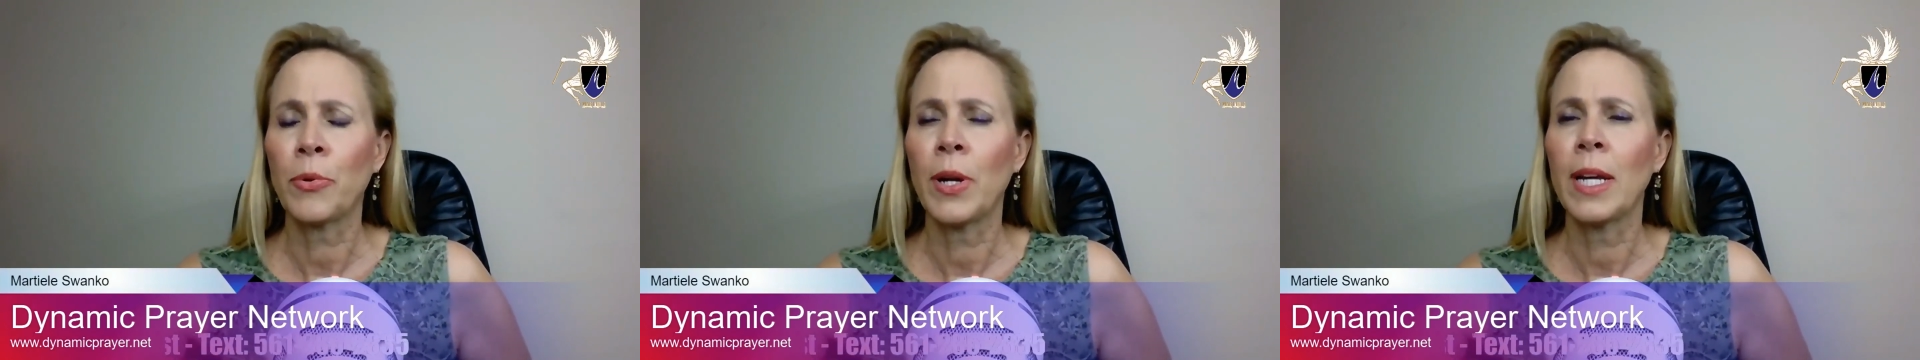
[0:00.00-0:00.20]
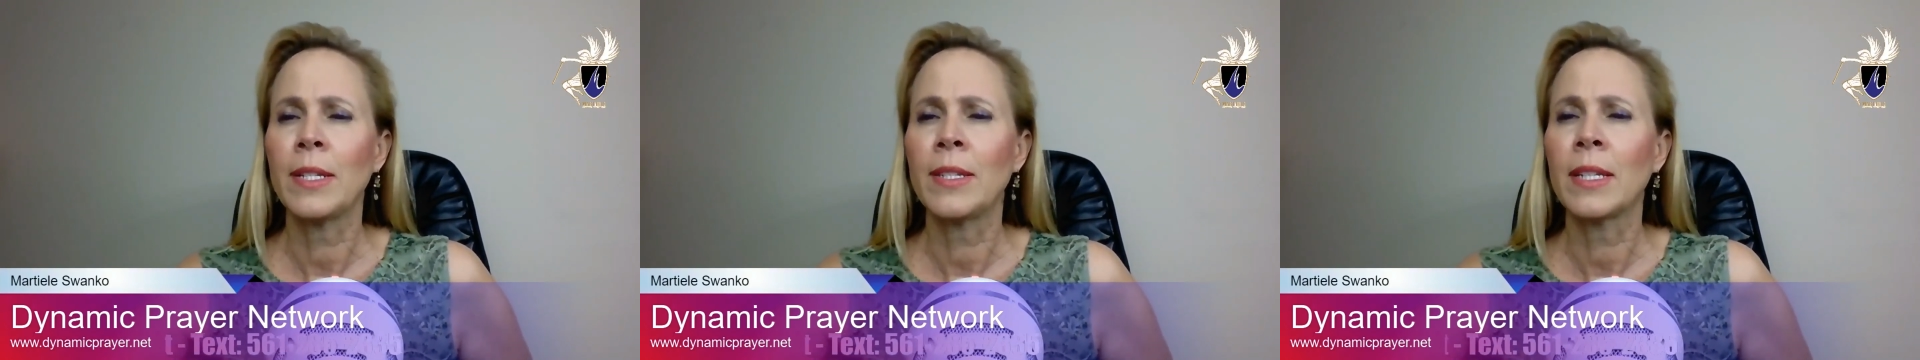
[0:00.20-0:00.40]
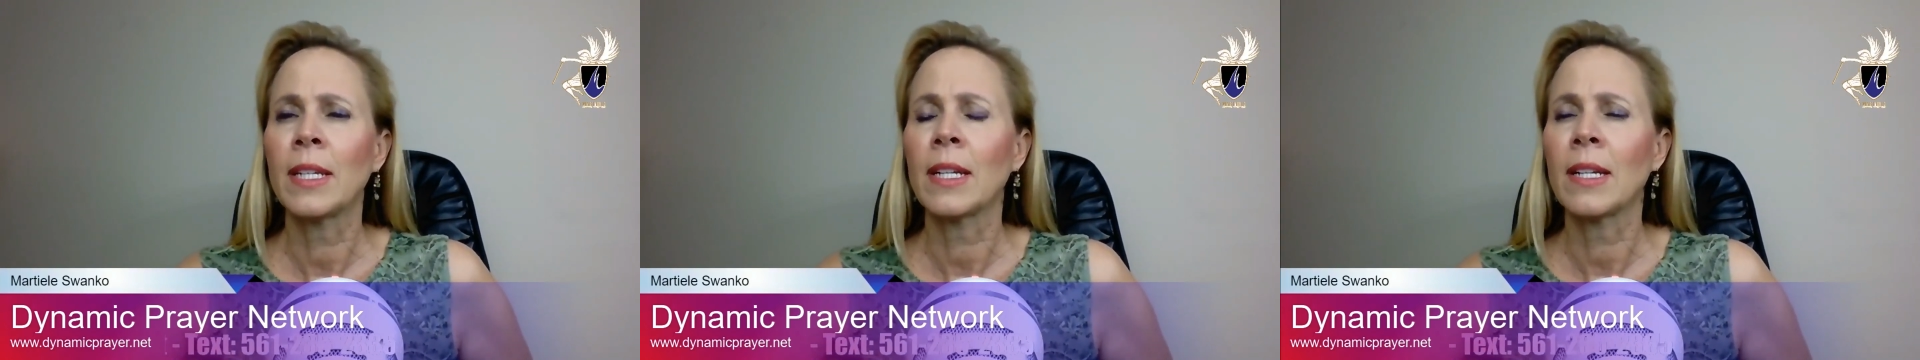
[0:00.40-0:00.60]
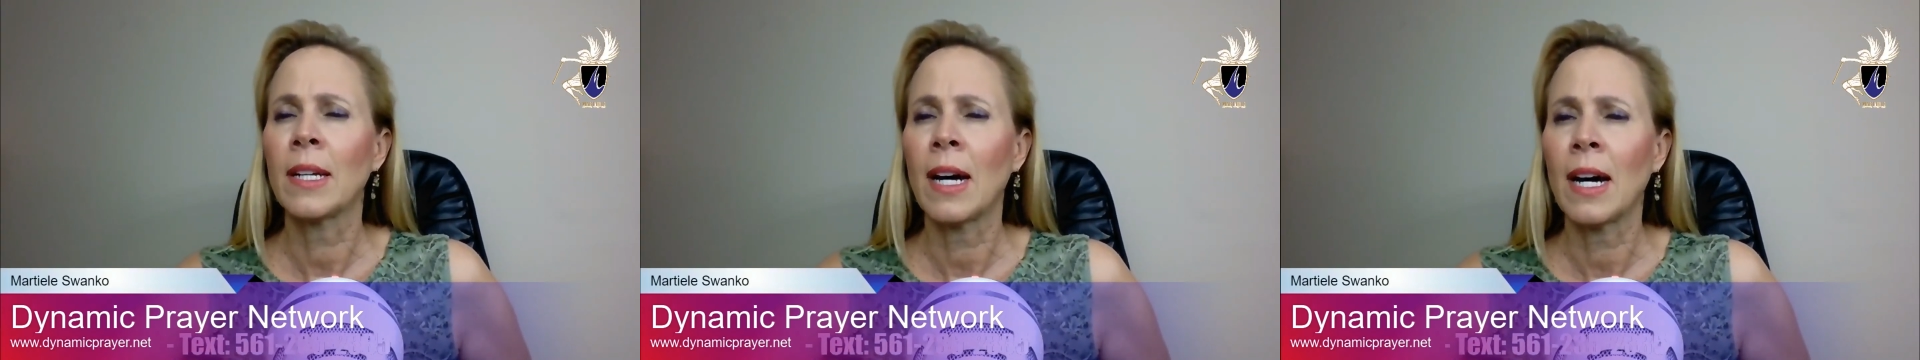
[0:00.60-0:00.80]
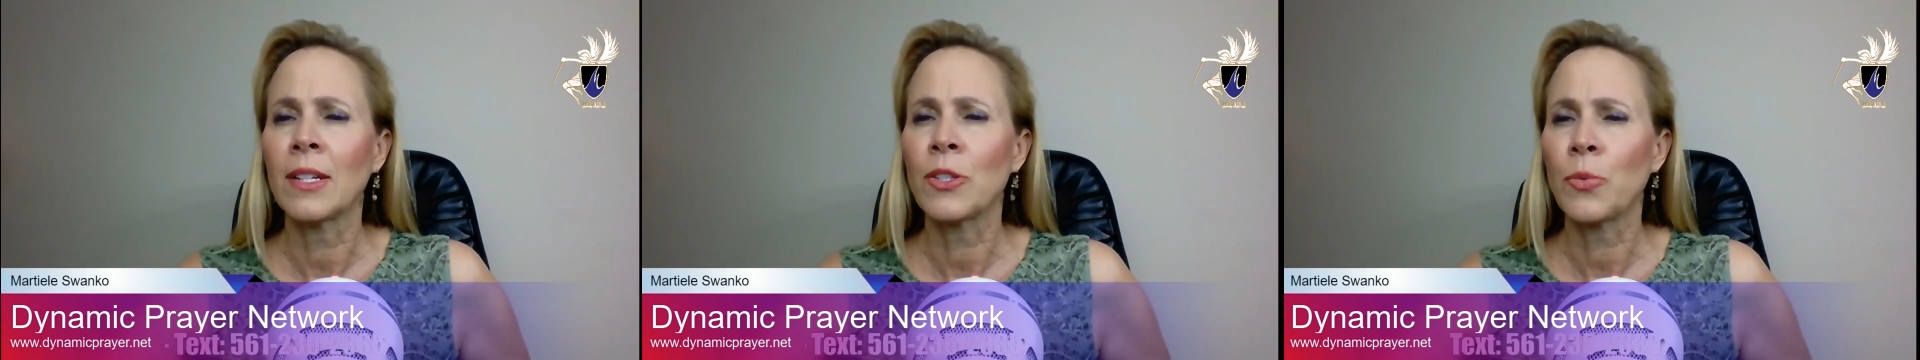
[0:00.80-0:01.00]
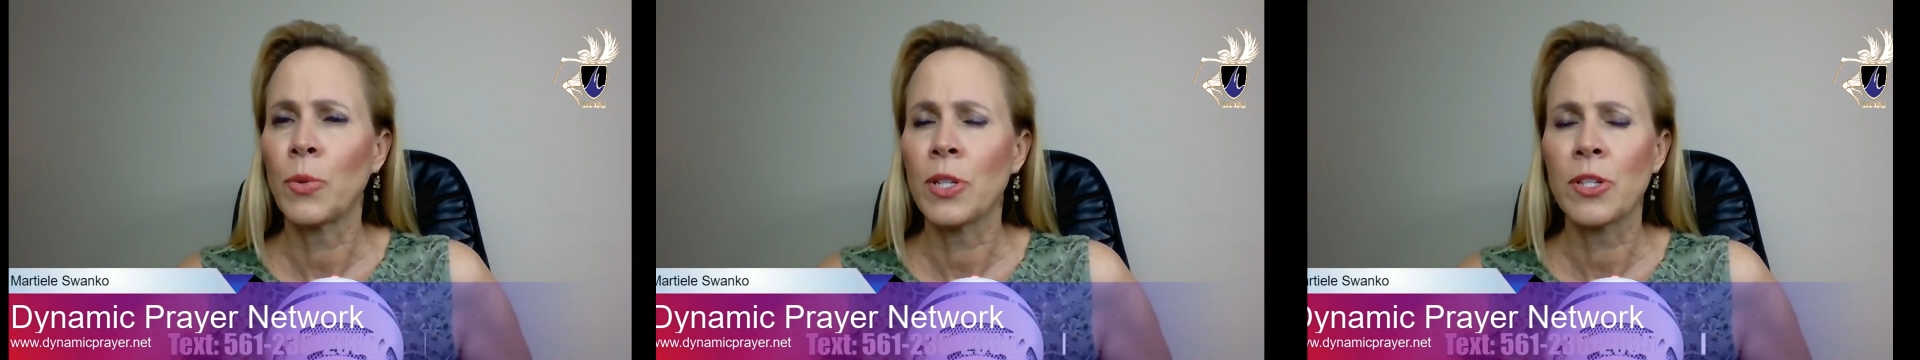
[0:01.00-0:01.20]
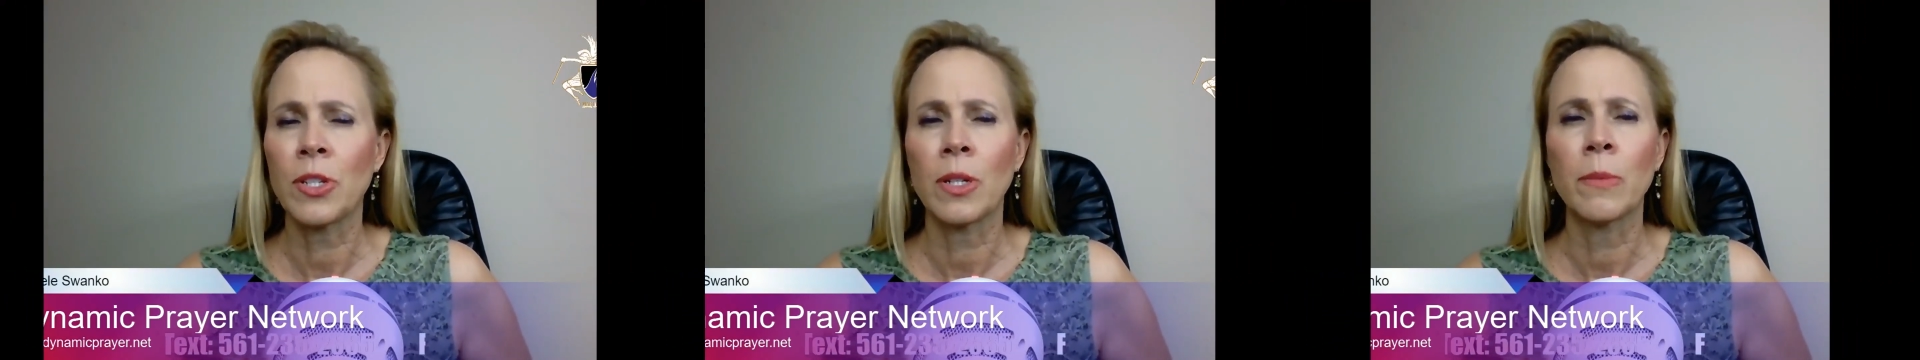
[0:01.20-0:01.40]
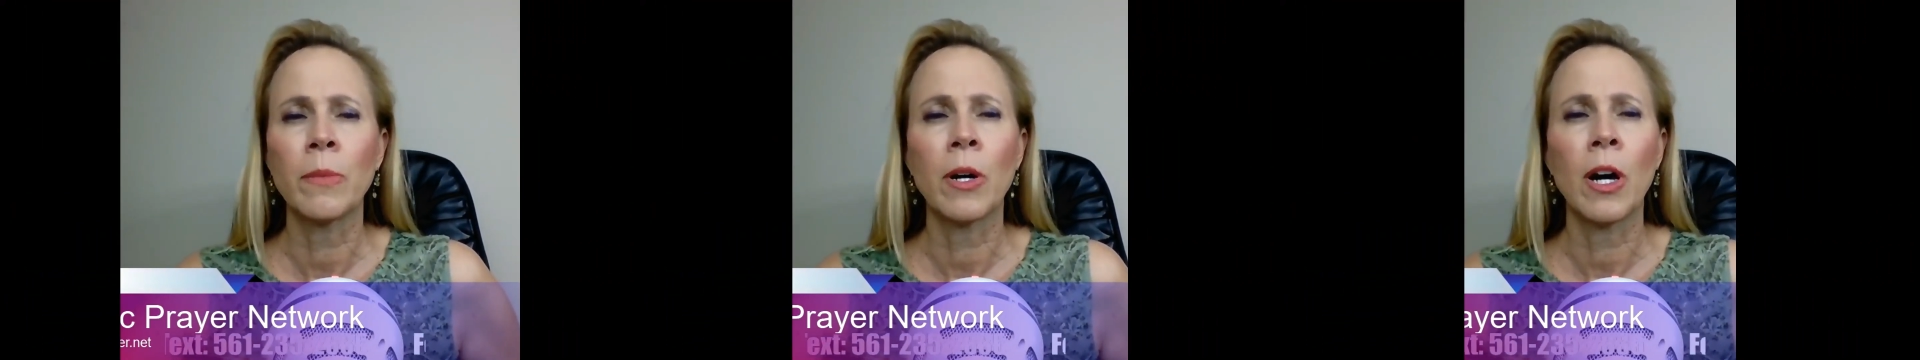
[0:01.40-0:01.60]
to get God's
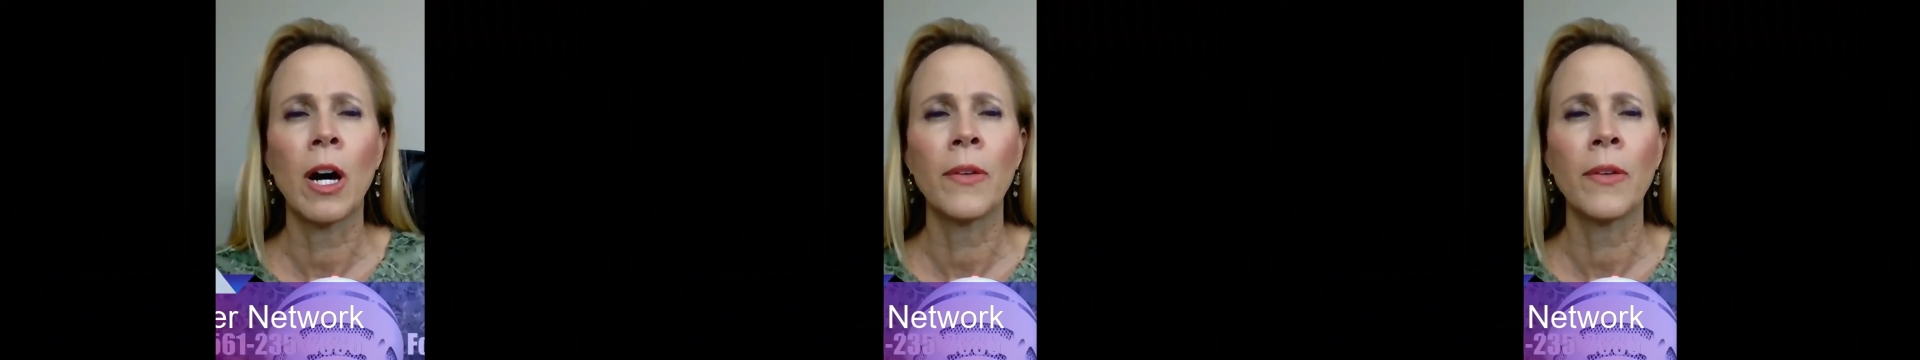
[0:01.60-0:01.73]
wisdom on the